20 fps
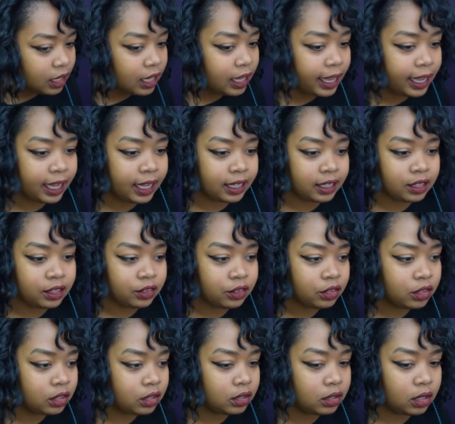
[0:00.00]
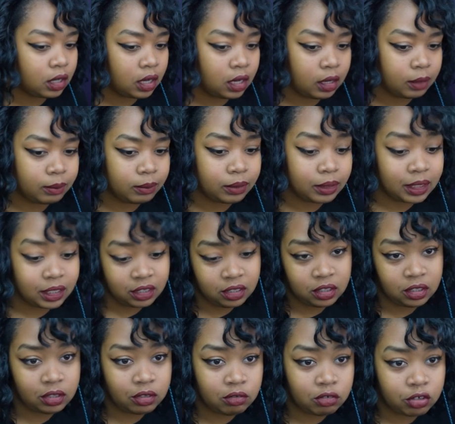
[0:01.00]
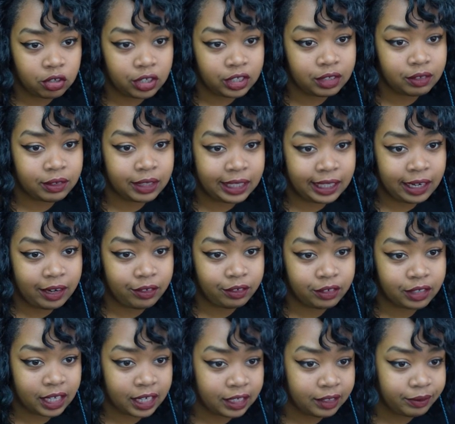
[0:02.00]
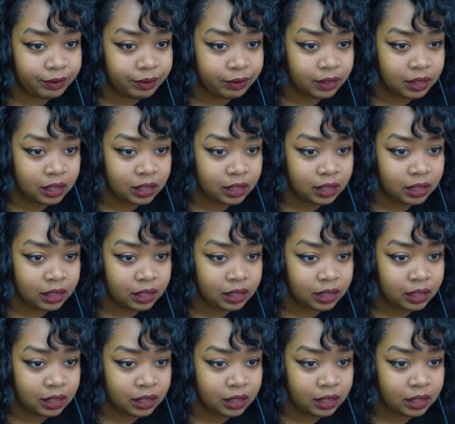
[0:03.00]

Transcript: and it's good. But they need a toilet right now, kind of.